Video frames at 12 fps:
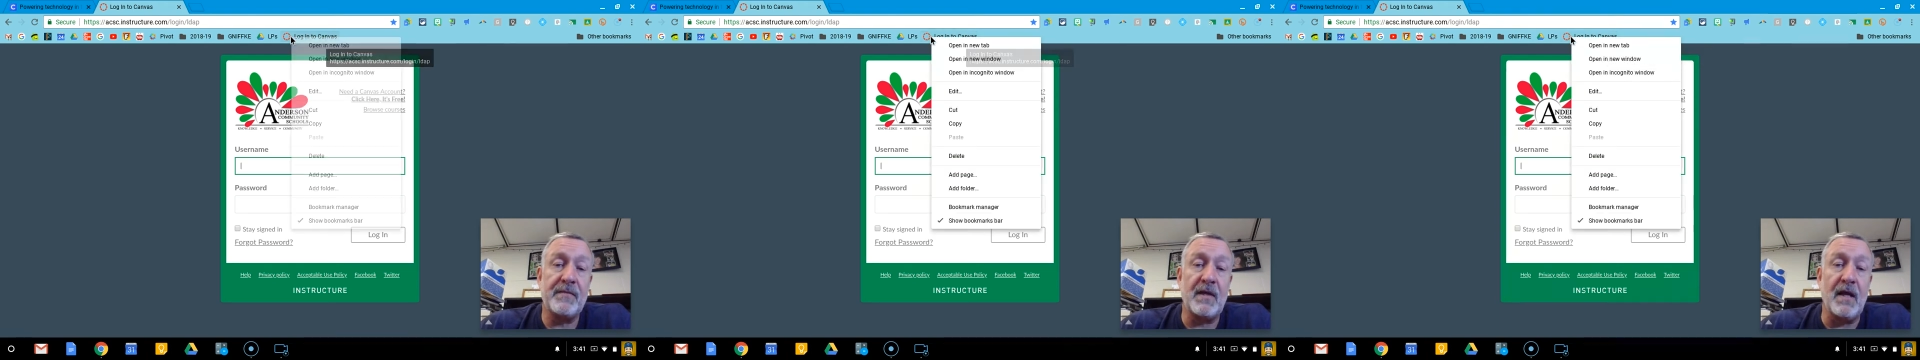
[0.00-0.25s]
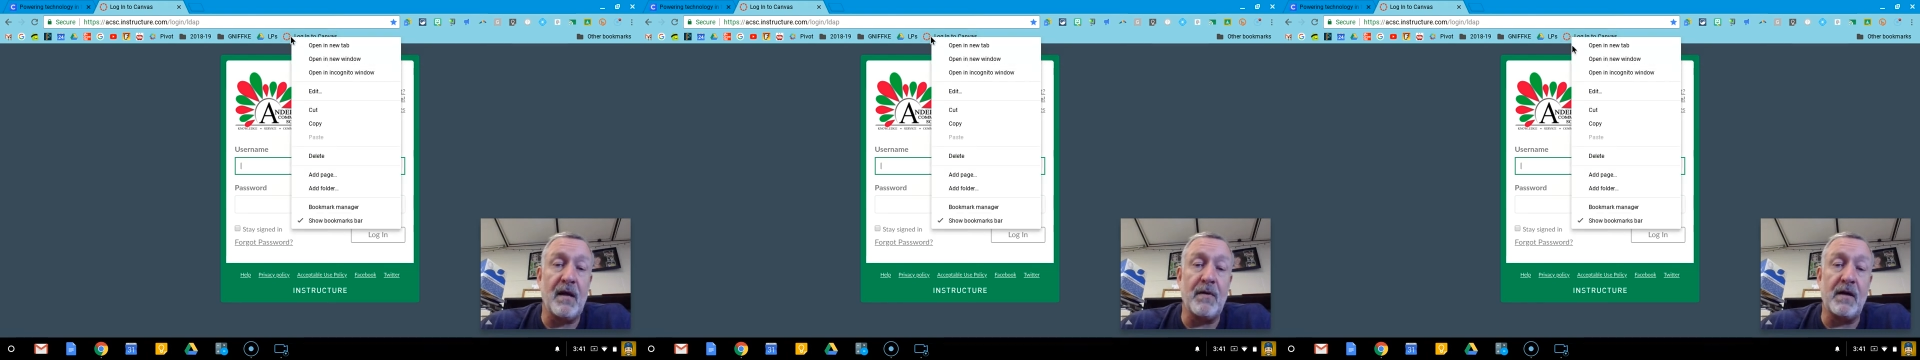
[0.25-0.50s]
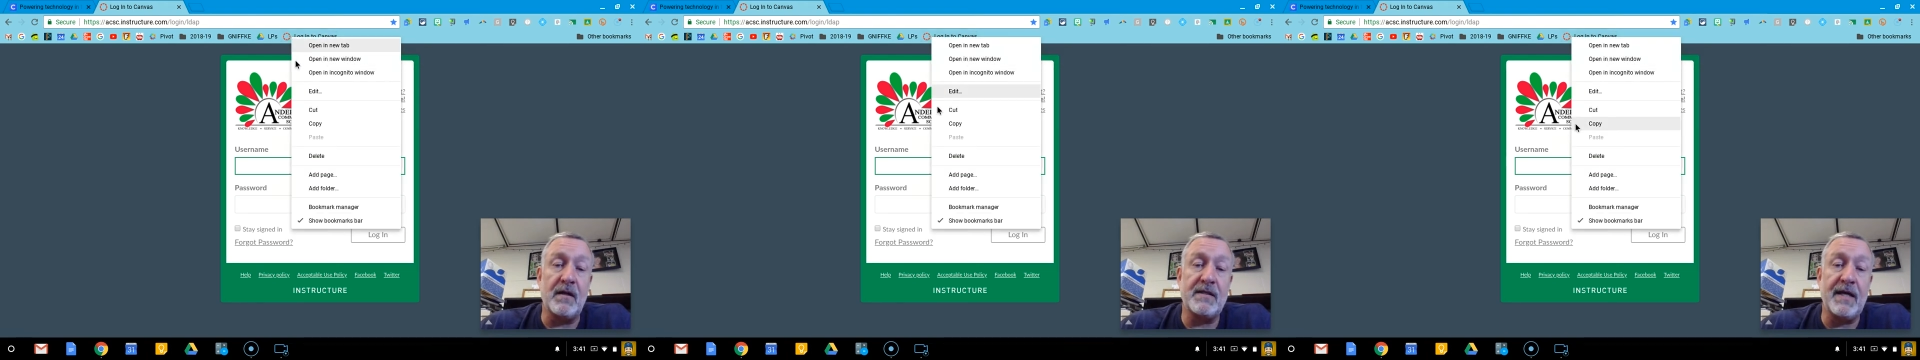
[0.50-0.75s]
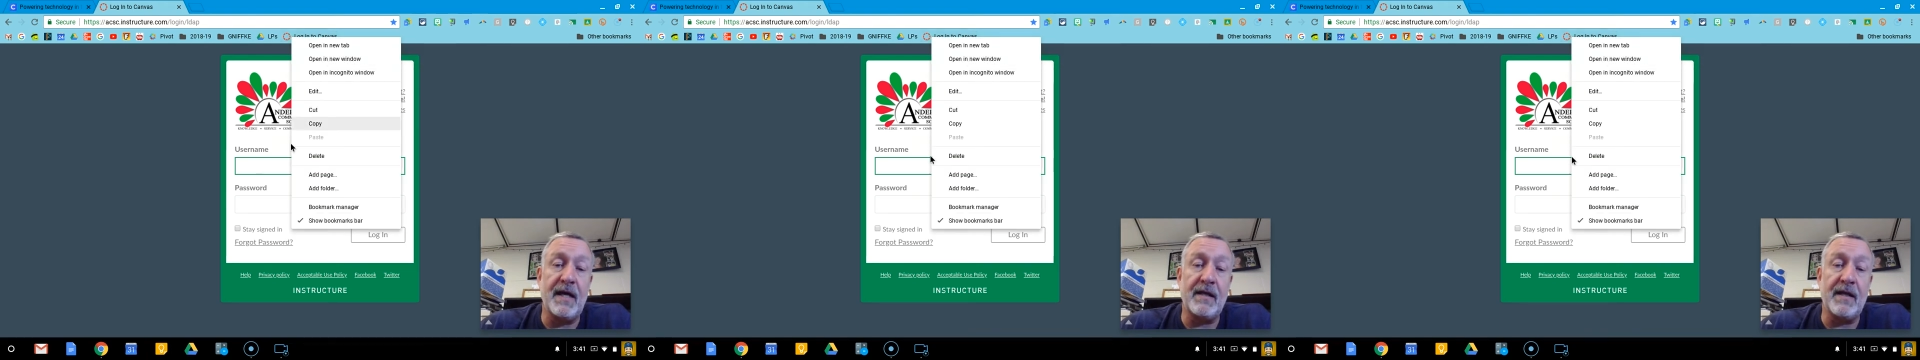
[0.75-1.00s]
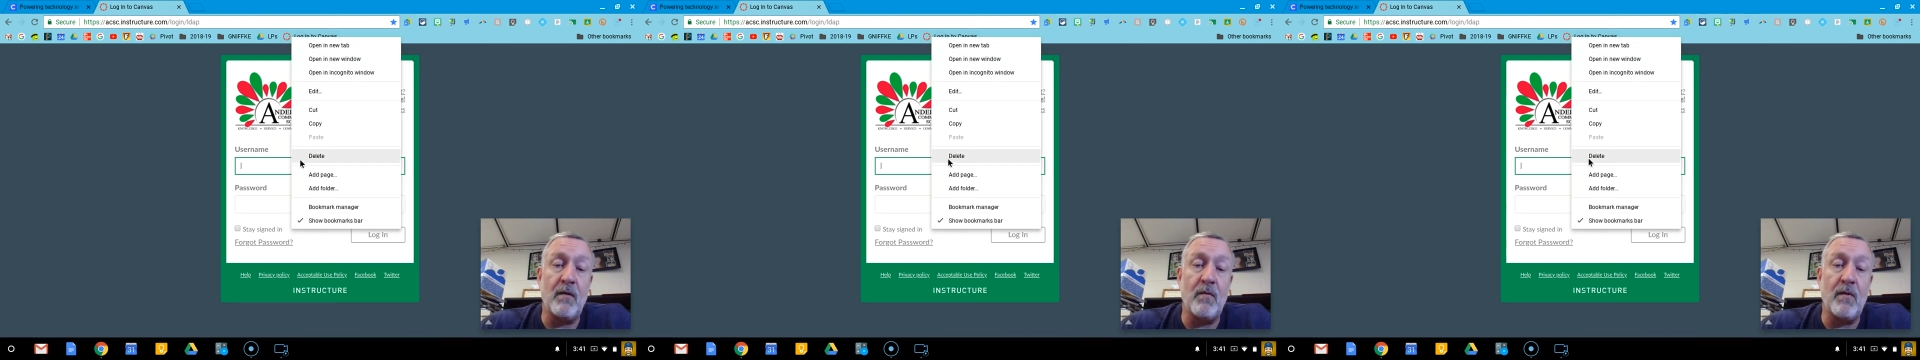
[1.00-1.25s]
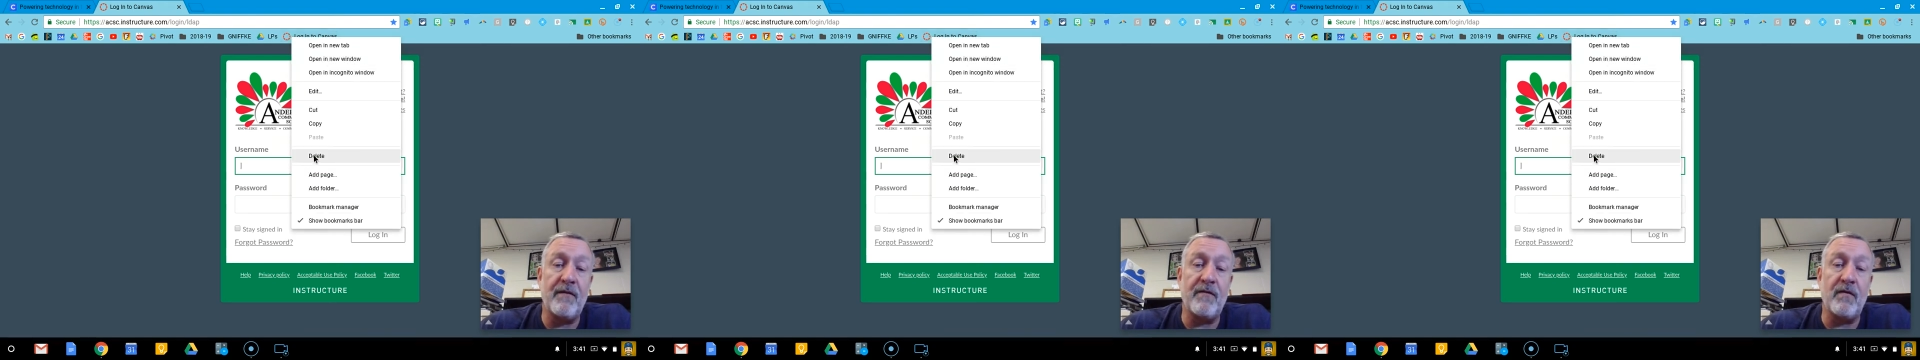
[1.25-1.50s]
Now I'm going to take that
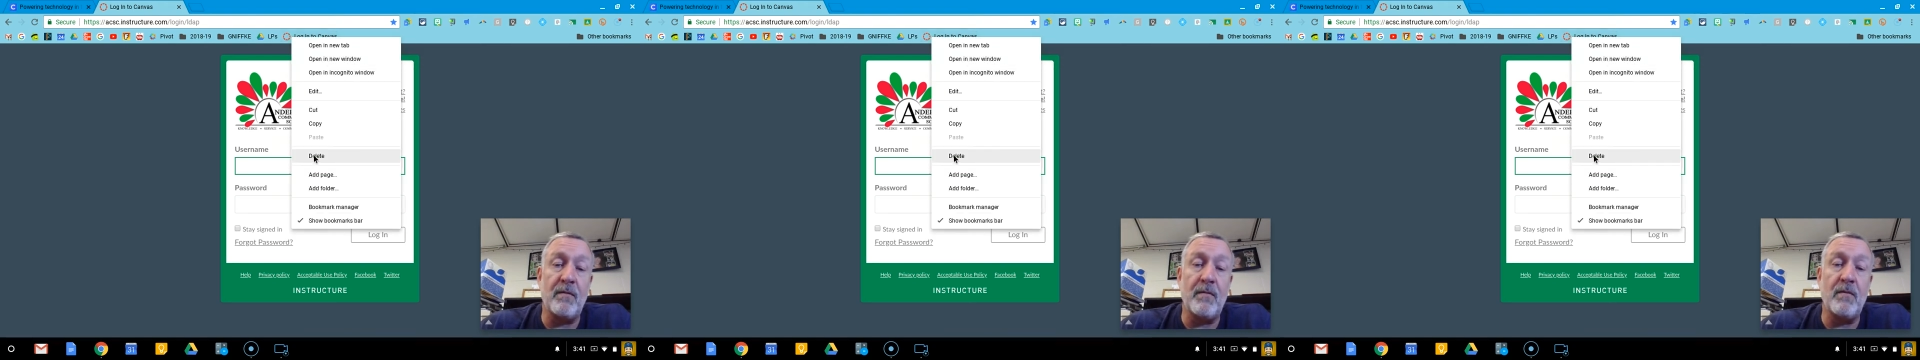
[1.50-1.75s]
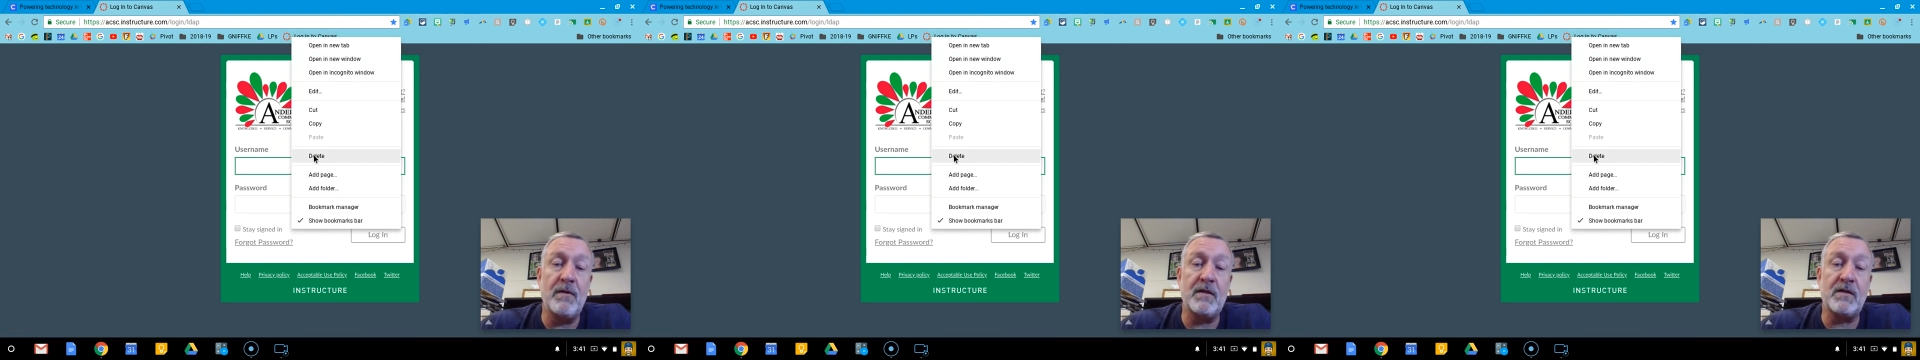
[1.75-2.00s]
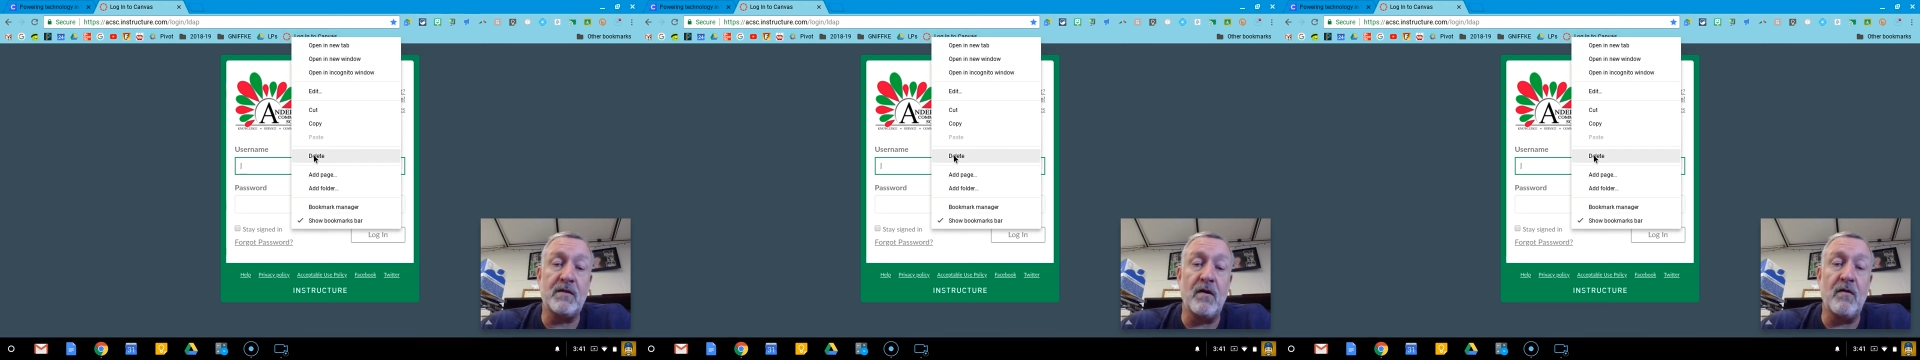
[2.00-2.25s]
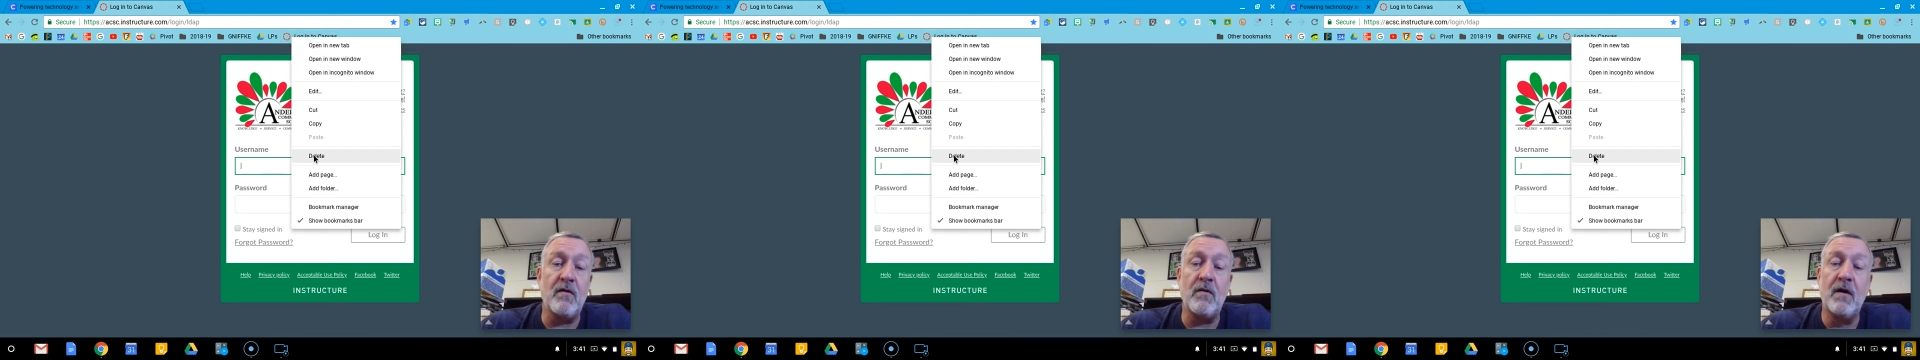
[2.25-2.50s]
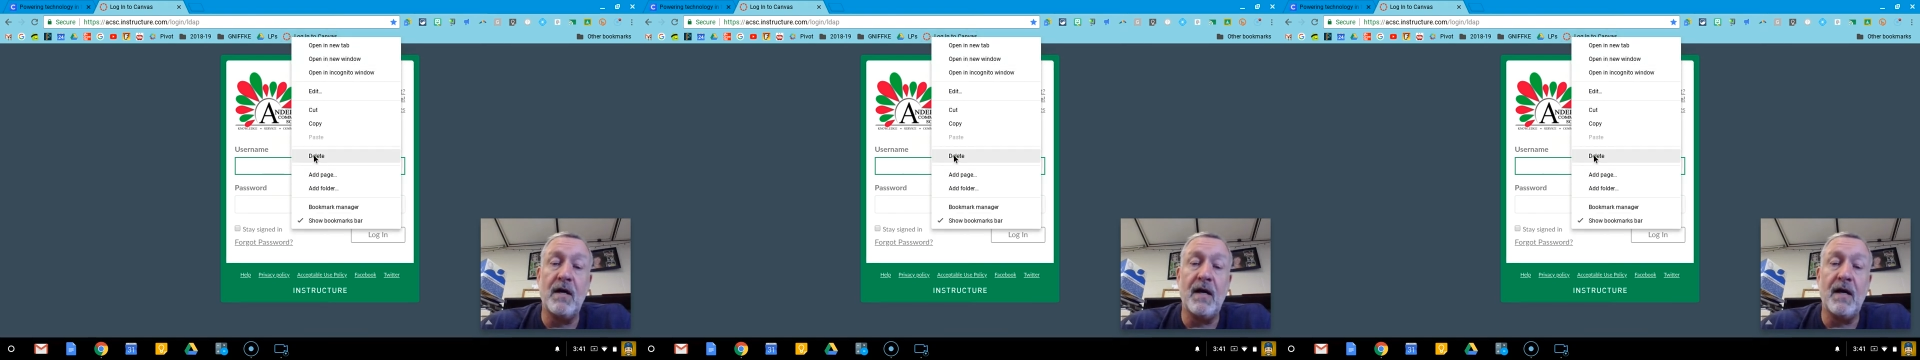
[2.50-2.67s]
away for a moment, so